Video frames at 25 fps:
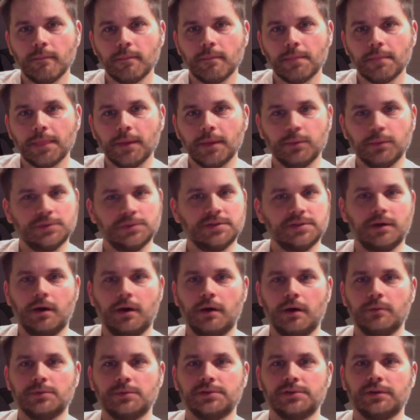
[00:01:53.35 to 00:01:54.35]
it was uh,
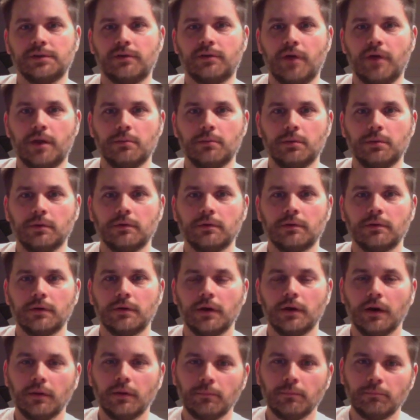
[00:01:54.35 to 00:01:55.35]
it was incredible.
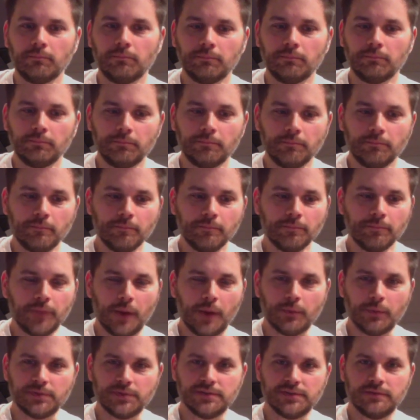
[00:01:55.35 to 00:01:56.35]
Um,
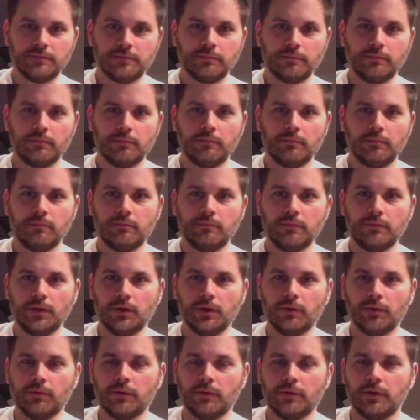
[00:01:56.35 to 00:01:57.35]
that was, you
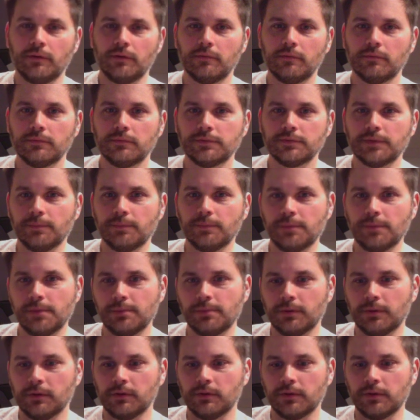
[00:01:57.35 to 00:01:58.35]
know, some
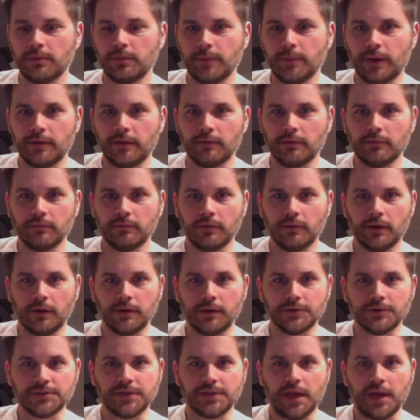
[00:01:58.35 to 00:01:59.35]
people you might
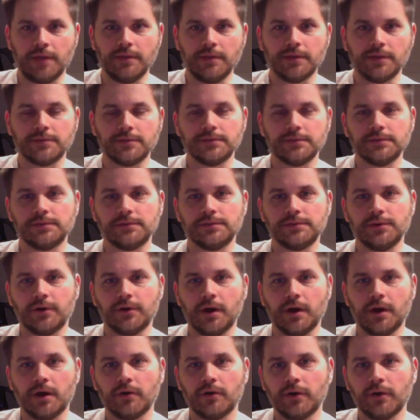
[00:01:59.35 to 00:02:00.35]
understand this is you're
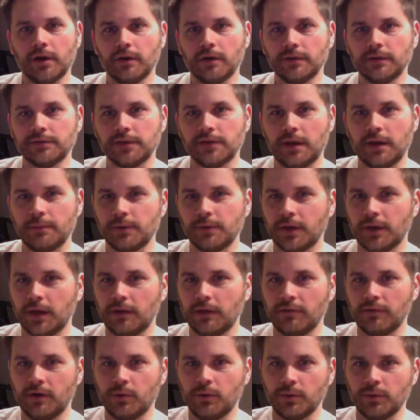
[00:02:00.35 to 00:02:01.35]
hungry all the time. You're kind
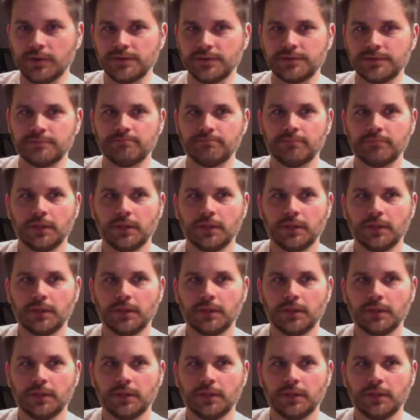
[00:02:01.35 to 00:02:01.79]
of always